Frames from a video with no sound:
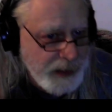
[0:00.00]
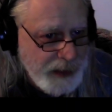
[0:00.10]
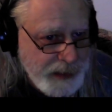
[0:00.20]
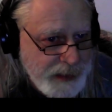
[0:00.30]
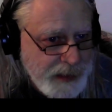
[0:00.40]

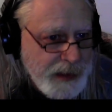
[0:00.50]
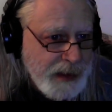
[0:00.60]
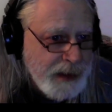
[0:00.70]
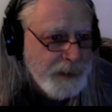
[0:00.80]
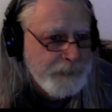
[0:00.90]
laws.
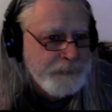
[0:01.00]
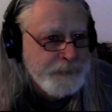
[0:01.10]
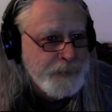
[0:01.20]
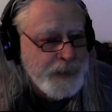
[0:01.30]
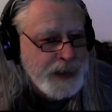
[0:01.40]

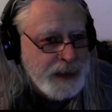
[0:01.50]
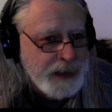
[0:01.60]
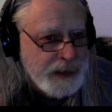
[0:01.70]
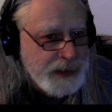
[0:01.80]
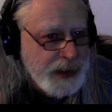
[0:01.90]

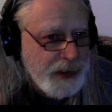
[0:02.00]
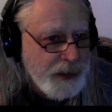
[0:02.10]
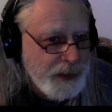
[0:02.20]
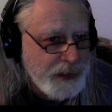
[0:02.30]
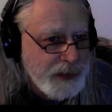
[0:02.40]

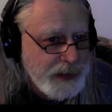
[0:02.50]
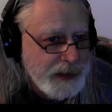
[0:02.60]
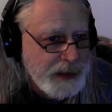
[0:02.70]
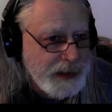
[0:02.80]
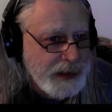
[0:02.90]
So,
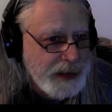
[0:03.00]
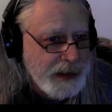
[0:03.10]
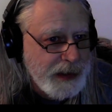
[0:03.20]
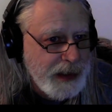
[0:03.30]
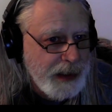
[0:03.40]

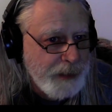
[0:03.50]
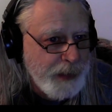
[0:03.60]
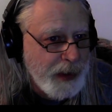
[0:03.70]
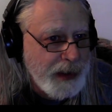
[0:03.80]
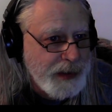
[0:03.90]

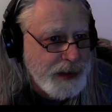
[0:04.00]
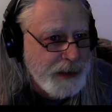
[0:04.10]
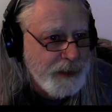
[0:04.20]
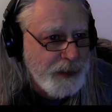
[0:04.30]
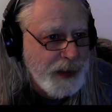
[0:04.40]
American
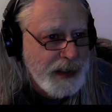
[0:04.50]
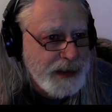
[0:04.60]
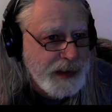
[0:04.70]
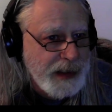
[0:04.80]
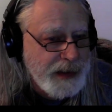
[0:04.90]
Civil
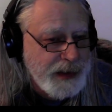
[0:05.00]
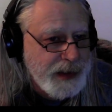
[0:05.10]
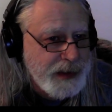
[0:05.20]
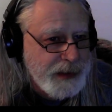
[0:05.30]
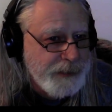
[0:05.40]
Rights,
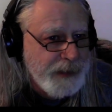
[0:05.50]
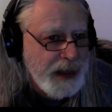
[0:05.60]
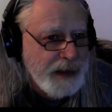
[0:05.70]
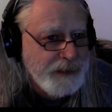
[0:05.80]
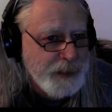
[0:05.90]

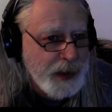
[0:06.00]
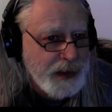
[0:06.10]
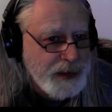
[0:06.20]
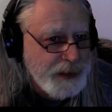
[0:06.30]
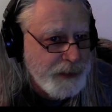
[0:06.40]
1965,
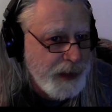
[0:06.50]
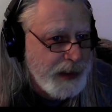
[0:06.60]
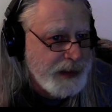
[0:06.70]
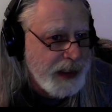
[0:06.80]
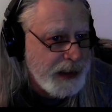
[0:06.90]
American Civil
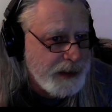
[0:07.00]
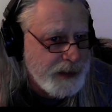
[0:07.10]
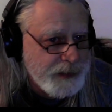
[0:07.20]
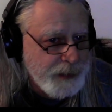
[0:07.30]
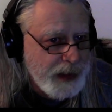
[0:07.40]
Rights Act,
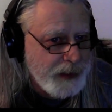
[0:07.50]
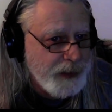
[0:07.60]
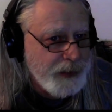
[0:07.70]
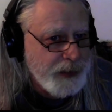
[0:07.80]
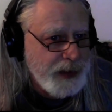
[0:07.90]
this Martin
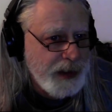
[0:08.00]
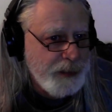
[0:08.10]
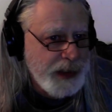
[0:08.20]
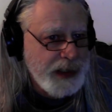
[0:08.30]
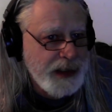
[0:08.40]
Luther King
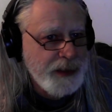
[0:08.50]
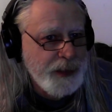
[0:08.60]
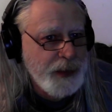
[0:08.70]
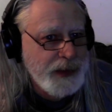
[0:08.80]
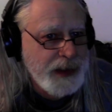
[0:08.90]
began a
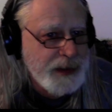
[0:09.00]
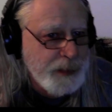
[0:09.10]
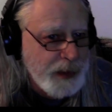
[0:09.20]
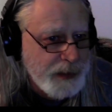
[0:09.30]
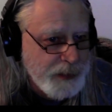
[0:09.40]
protest
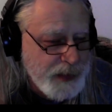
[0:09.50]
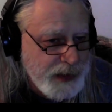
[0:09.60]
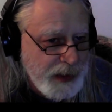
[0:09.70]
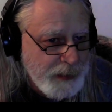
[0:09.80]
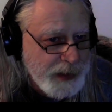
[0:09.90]
march from
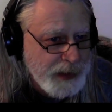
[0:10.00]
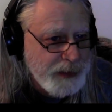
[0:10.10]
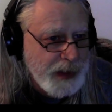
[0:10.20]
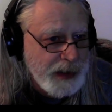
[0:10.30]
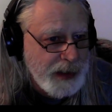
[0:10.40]
Selma to
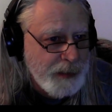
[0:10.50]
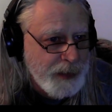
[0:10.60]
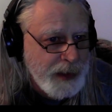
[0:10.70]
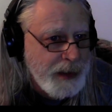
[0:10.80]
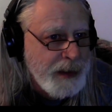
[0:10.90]

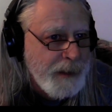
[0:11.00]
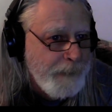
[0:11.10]
Montgomery,